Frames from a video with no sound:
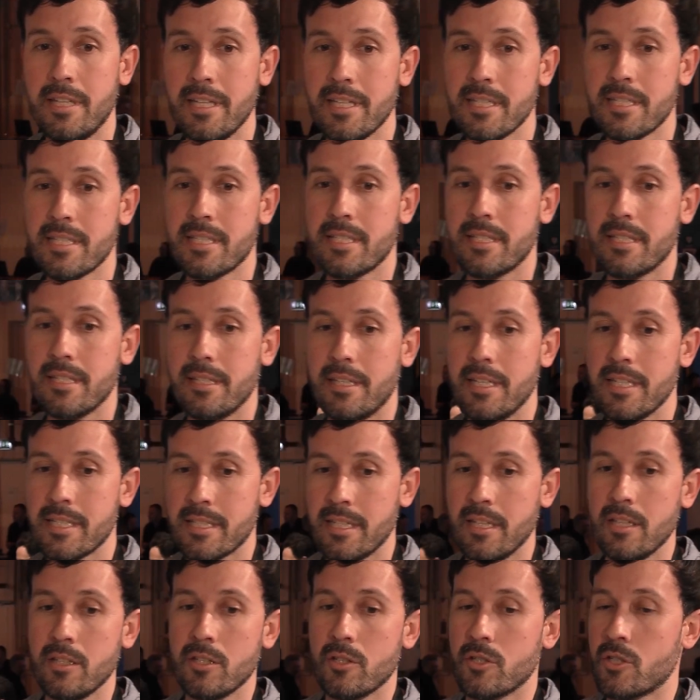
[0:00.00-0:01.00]
these
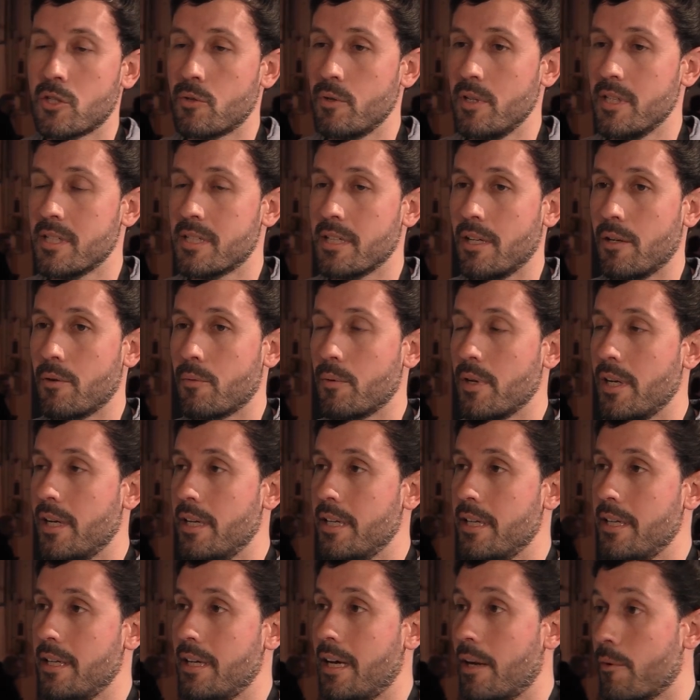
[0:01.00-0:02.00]
industries are
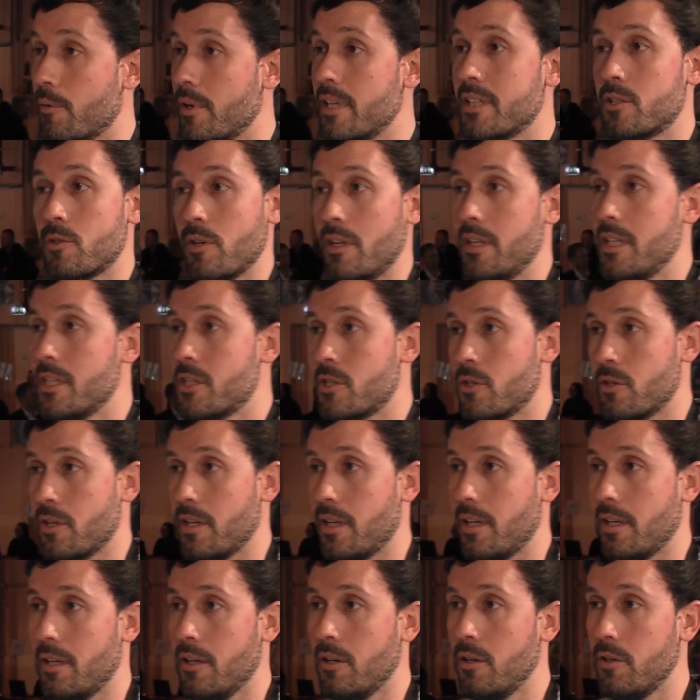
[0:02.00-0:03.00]
really
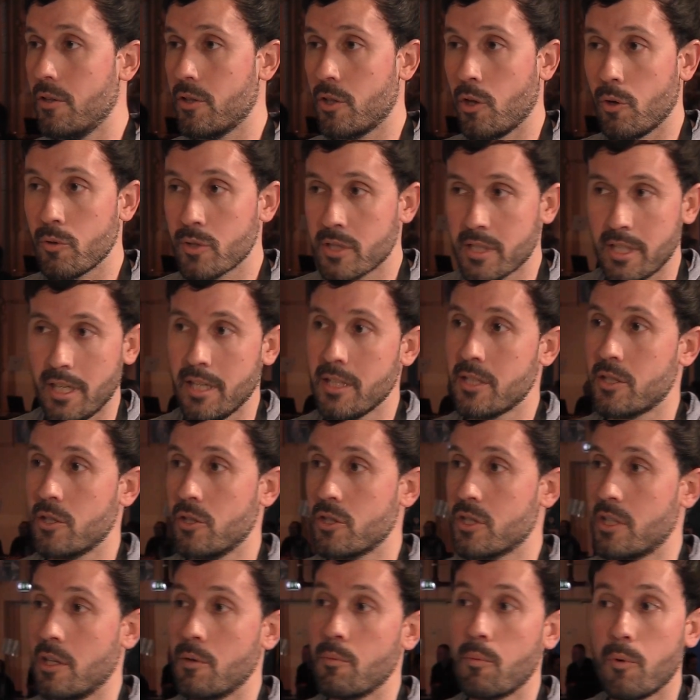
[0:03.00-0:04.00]
traditional. No, those
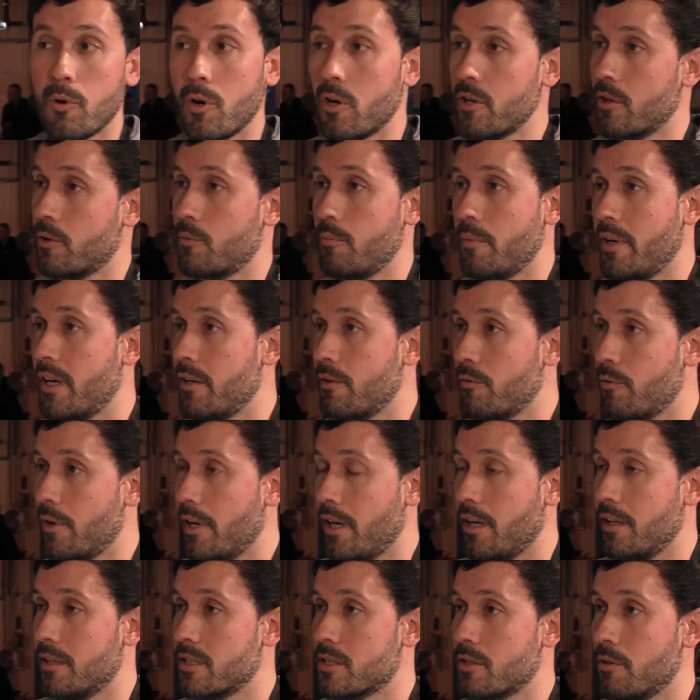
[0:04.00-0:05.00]
sensors, they work very
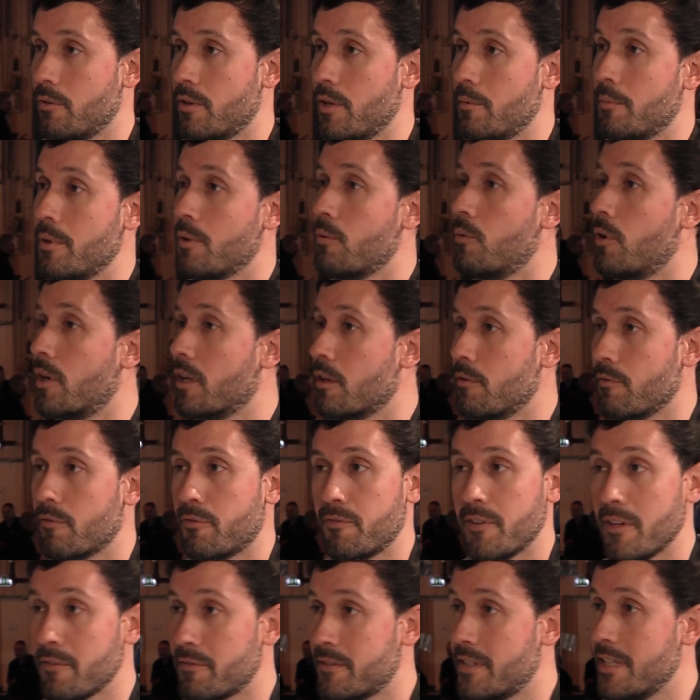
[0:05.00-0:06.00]
well. So they've been working
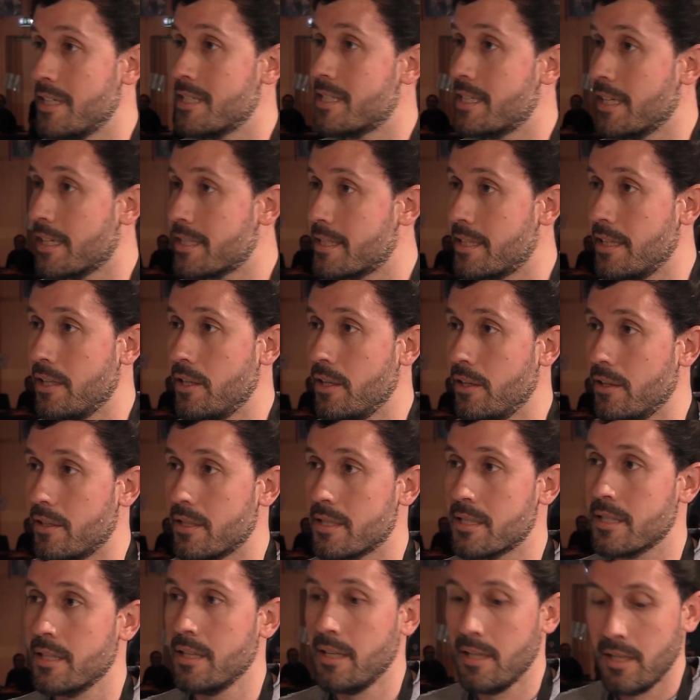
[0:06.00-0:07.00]
50, 60
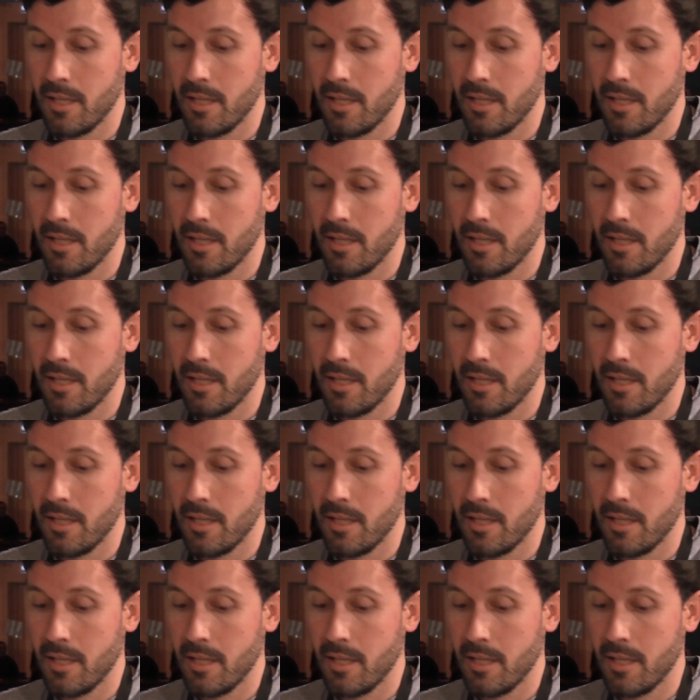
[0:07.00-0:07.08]
years.